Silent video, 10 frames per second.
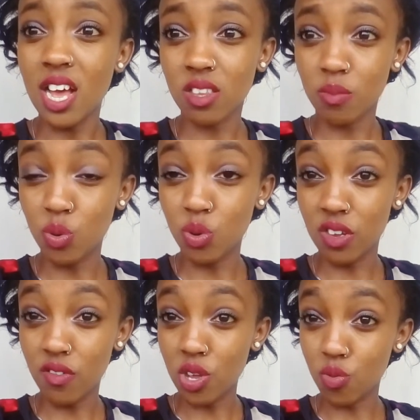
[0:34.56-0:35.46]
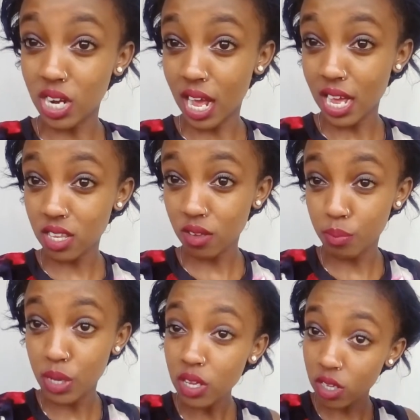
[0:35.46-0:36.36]
ask me whatever you want to ask
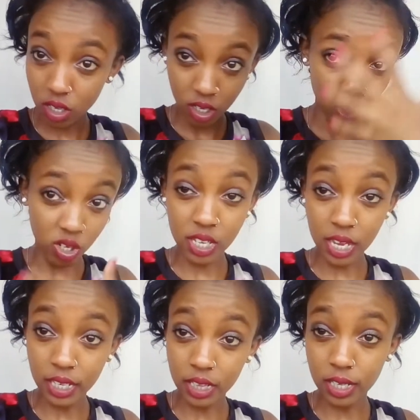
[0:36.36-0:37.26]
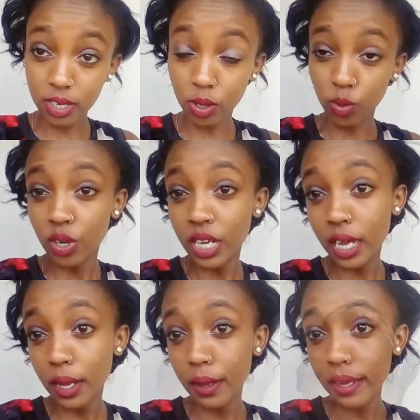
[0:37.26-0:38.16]
me concerning this look.
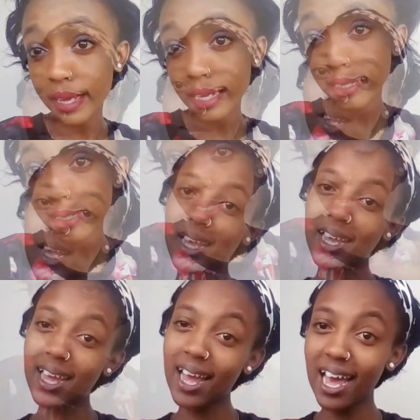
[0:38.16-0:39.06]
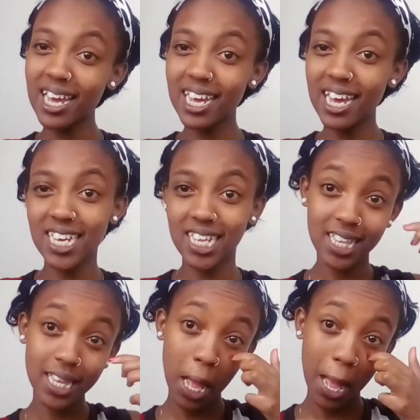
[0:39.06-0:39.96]
Yes. Hi
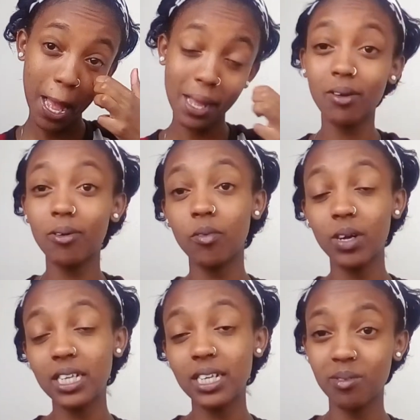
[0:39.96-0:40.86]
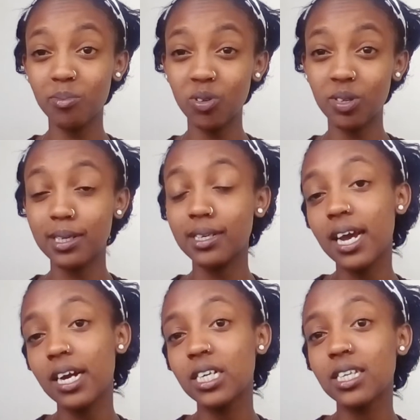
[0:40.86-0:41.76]
guys, welcome to the
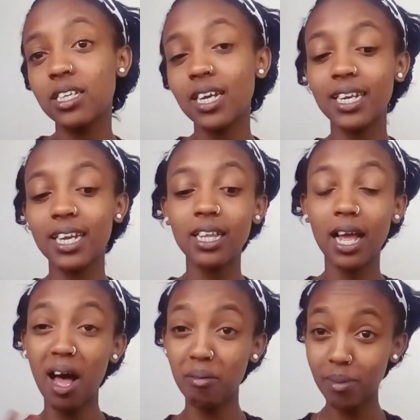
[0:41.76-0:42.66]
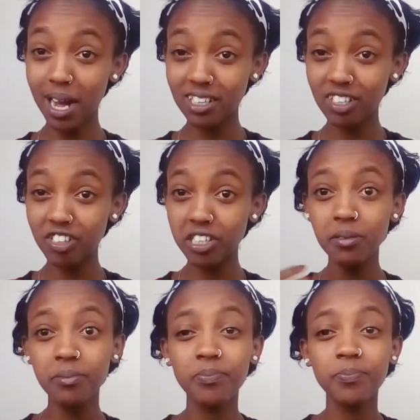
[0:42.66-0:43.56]
Diaries channel. I'm
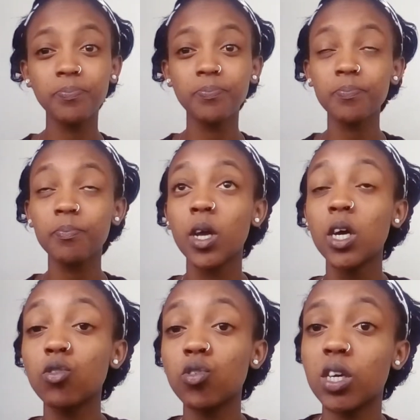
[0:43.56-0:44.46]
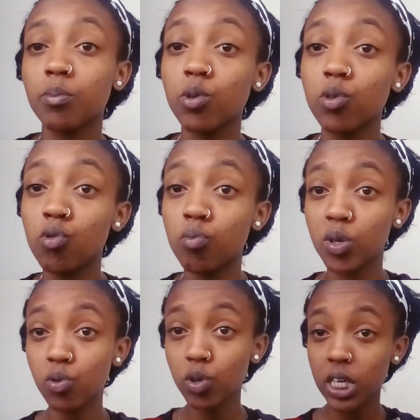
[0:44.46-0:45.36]
Angie. Today I'm going to
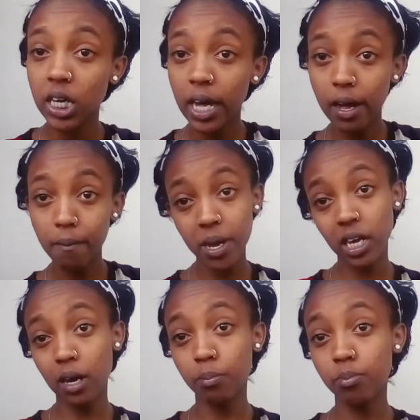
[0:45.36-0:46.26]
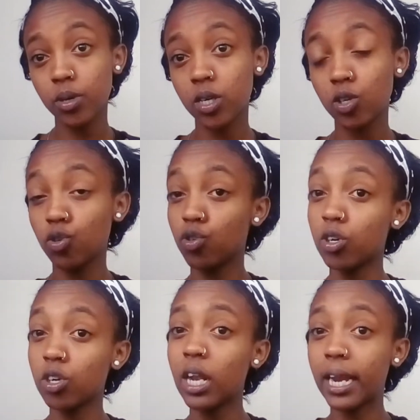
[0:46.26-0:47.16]
be doing a makeup
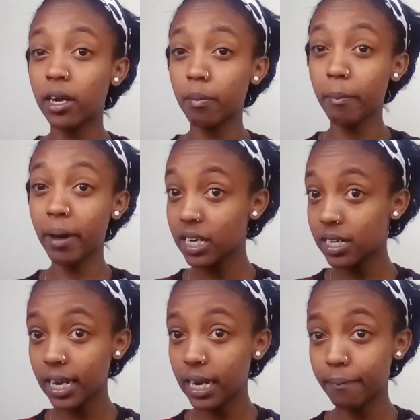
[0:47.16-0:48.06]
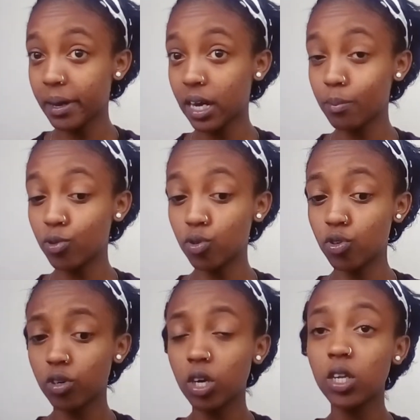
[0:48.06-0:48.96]
tutorial, like my daily makeup
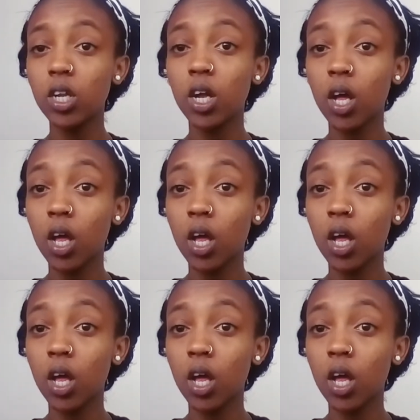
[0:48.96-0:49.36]
tutorial.